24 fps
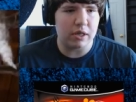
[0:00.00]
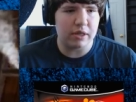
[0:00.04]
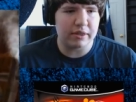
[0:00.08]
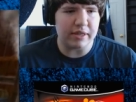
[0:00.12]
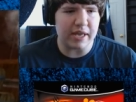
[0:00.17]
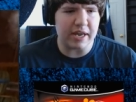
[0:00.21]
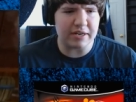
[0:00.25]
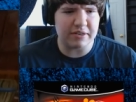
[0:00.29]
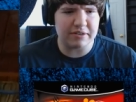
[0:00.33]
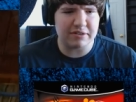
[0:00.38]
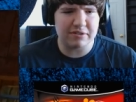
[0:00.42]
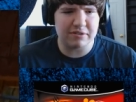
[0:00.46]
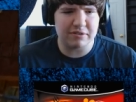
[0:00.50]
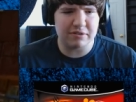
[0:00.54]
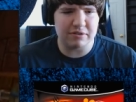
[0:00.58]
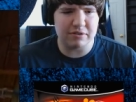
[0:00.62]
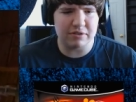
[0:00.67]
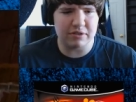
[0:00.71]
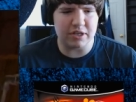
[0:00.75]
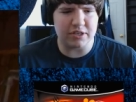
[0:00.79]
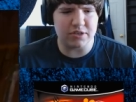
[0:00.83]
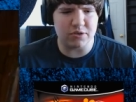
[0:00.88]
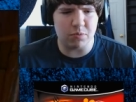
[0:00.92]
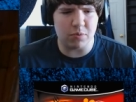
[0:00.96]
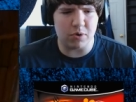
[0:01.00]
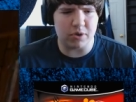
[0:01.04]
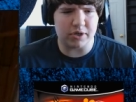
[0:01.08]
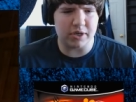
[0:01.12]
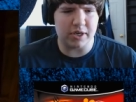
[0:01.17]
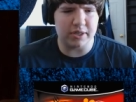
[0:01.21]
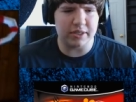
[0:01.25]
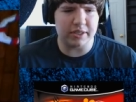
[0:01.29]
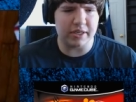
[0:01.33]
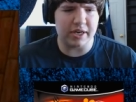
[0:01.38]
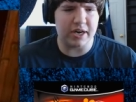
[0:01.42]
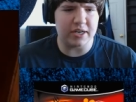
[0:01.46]
That doesn't work
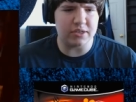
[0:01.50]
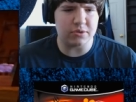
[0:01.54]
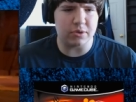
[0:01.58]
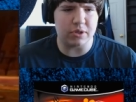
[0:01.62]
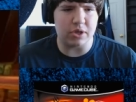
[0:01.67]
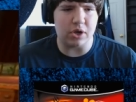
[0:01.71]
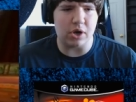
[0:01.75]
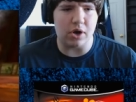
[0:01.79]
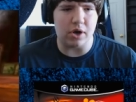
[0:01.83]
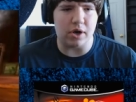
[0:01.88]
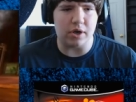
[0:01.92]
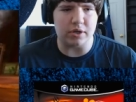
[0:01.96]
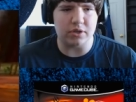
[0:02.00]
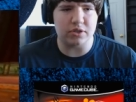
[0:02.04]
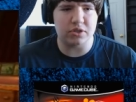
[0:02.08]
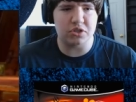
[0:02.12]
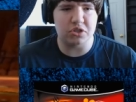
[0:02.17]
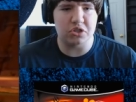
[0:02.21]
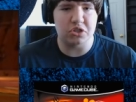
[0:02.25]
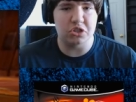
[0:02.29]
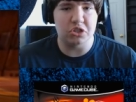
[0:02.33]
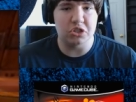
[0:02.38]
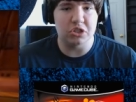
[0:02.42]
on the guys with the dogs.